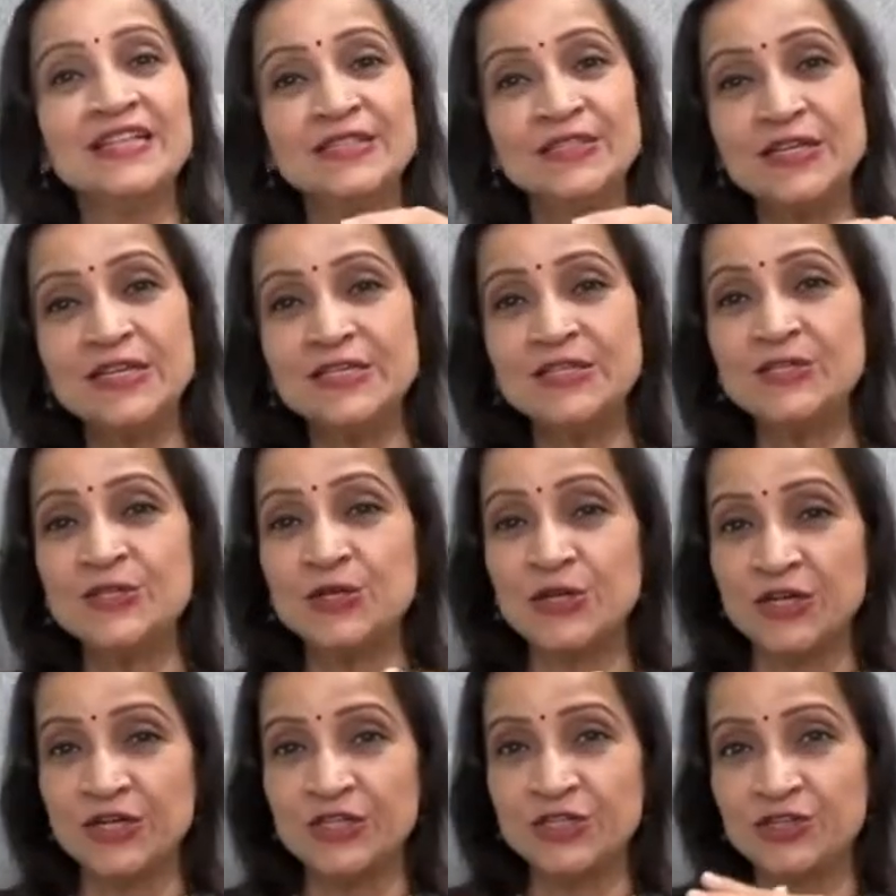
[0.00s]

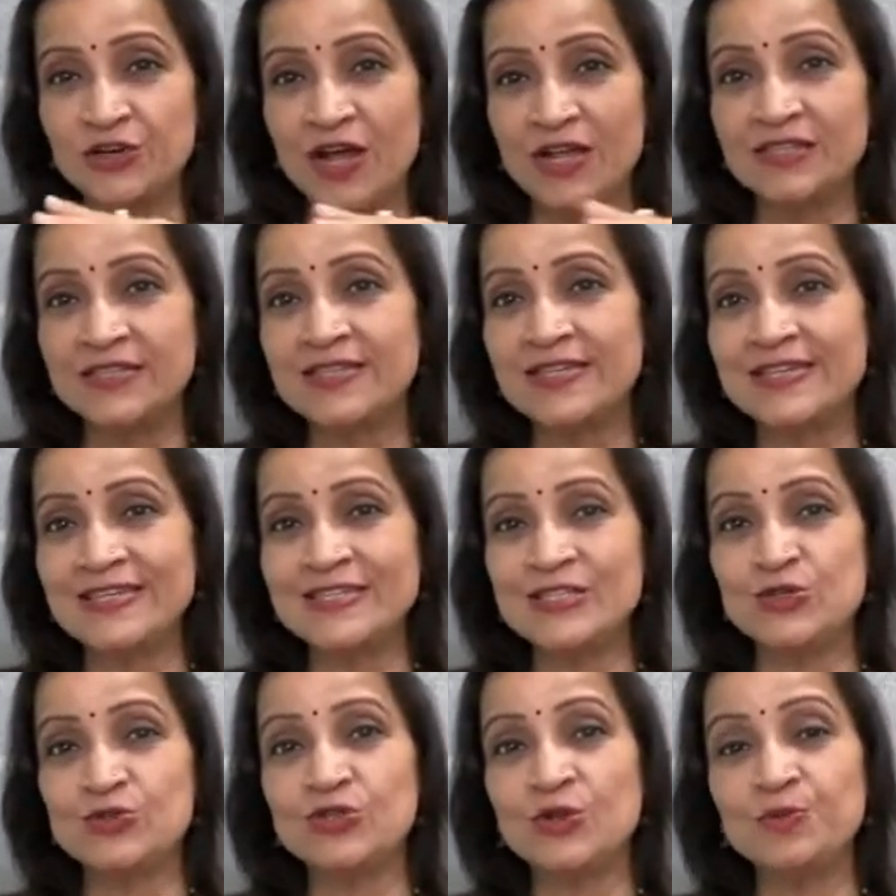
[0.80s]
This
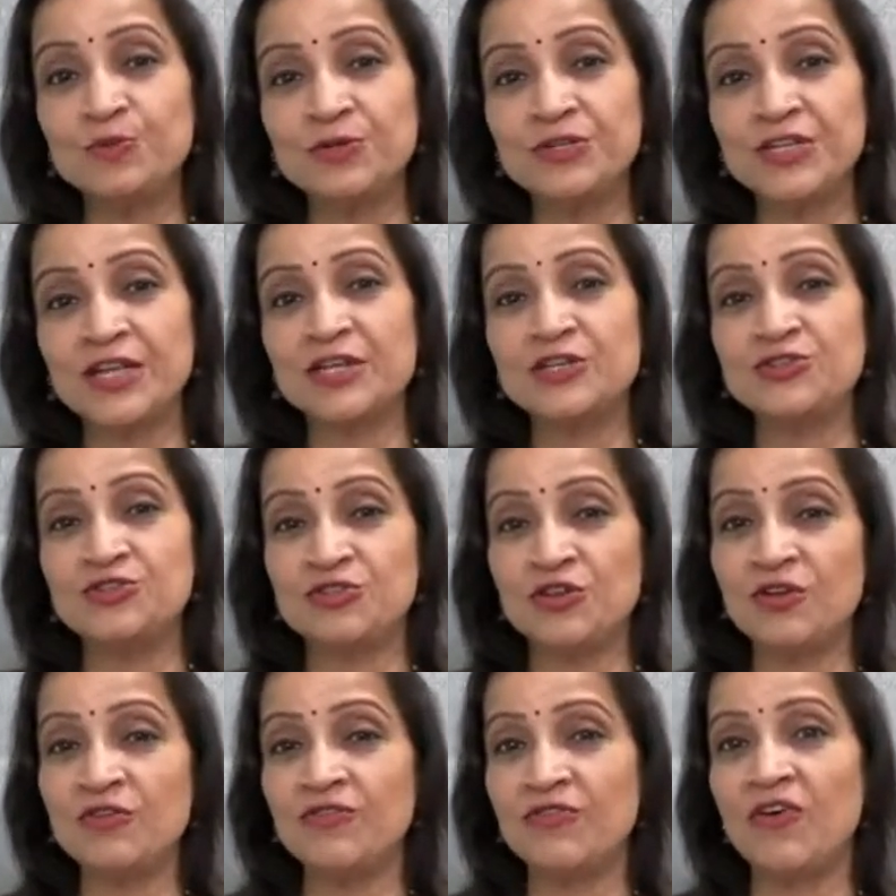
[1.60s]
translates to the
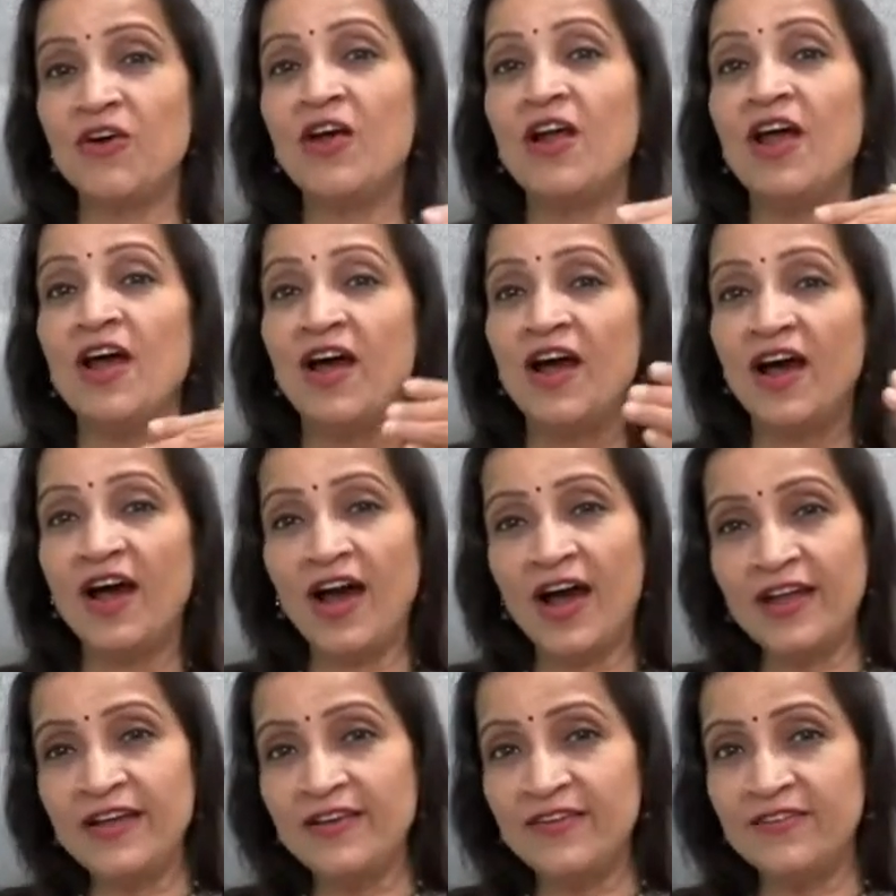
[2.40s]
potential for
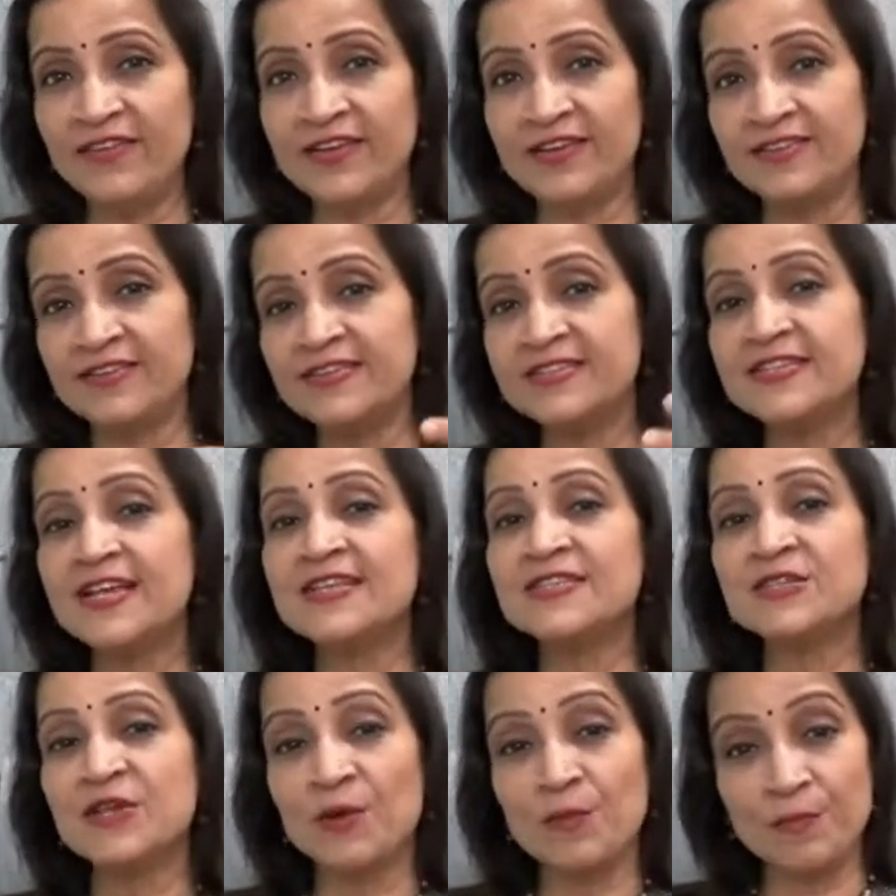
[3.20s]
higher returns
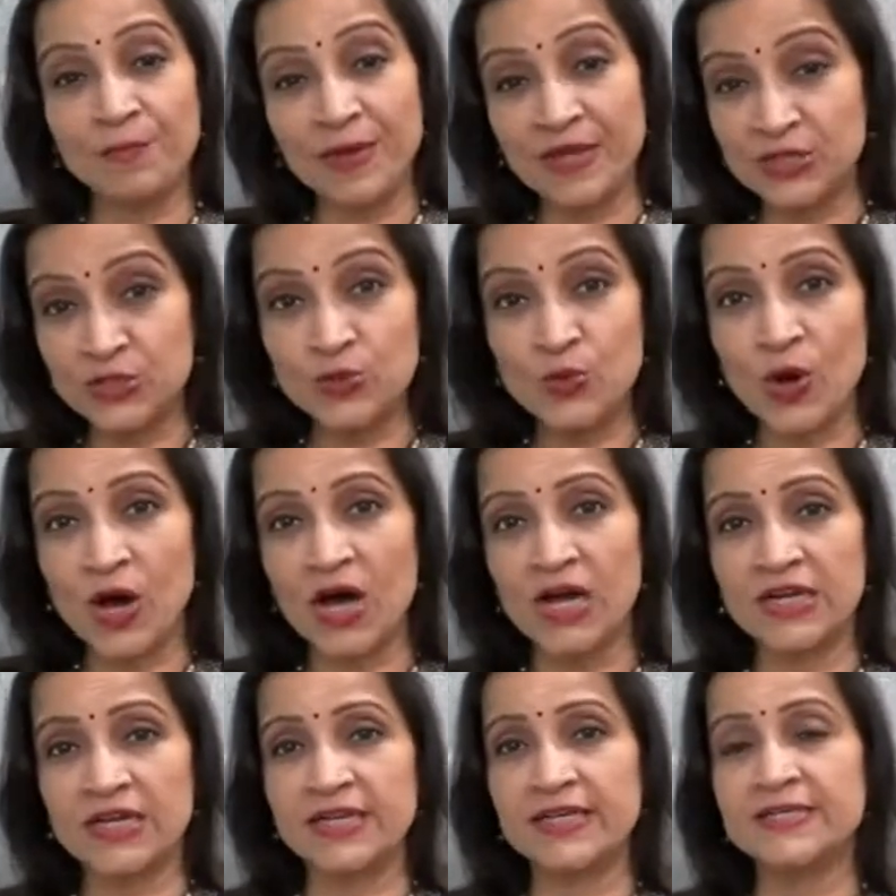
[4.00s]
as compared to
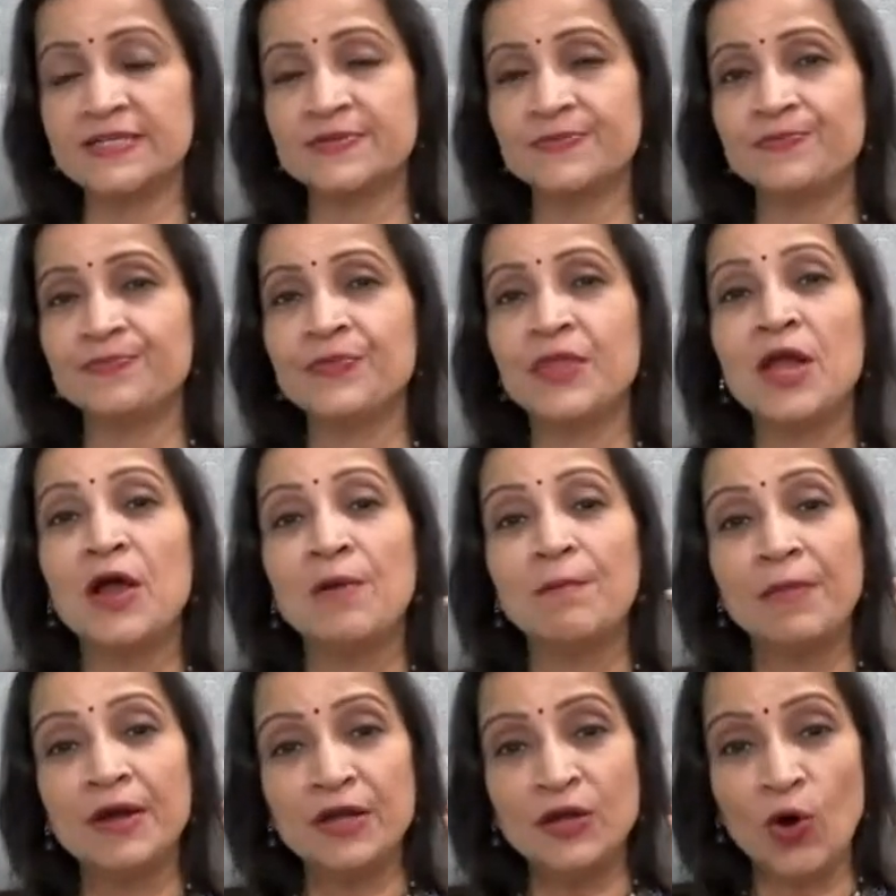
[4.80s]
RDs,
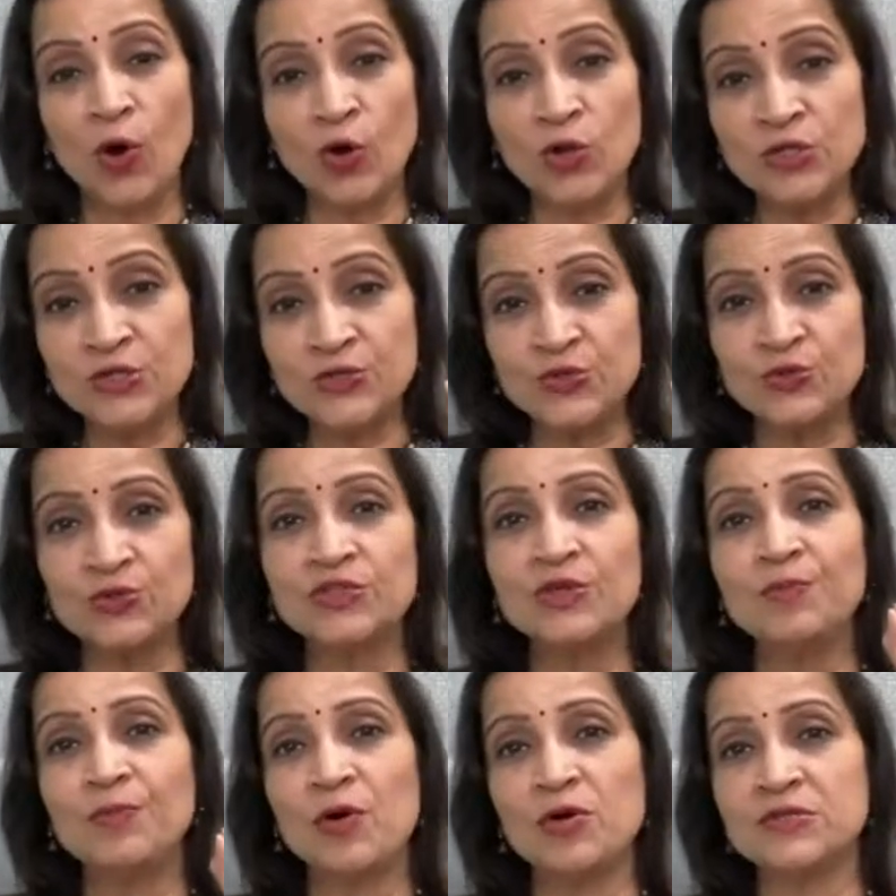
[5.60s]
but
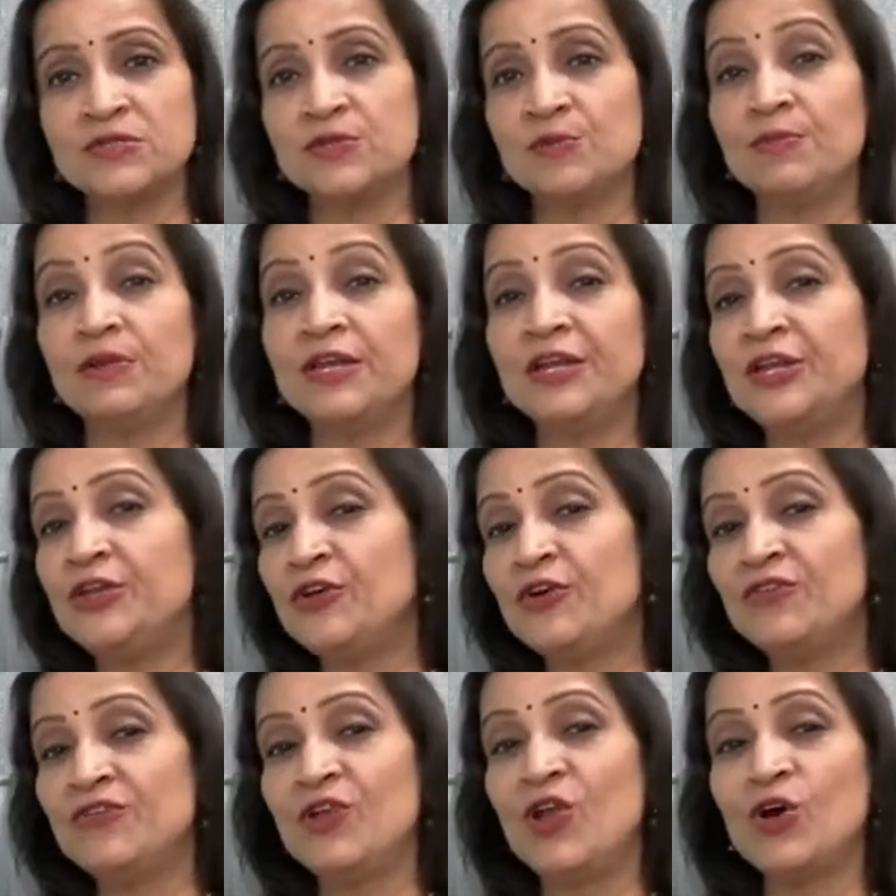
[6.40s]
also the
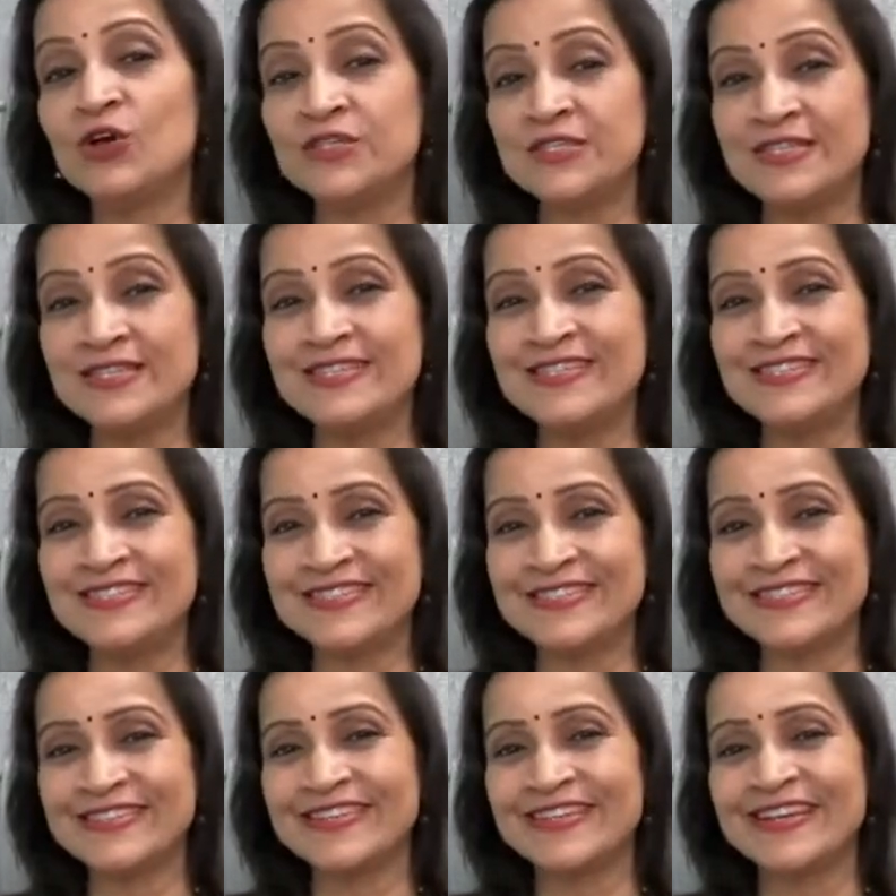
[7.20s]
possibility of
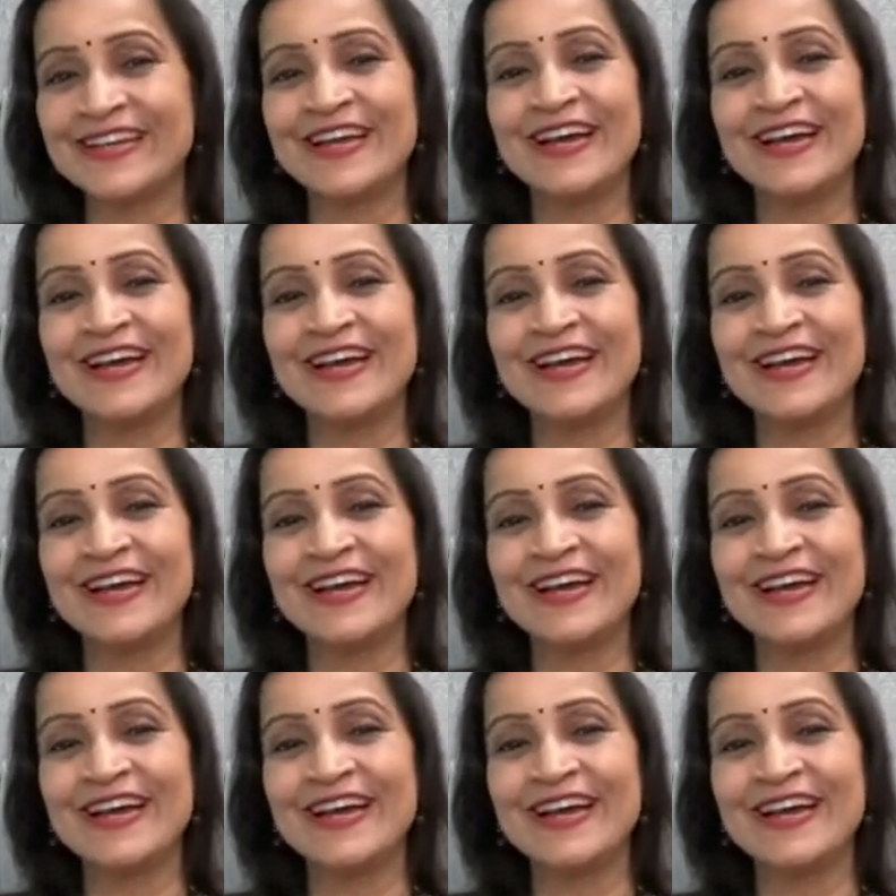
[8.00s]
losses.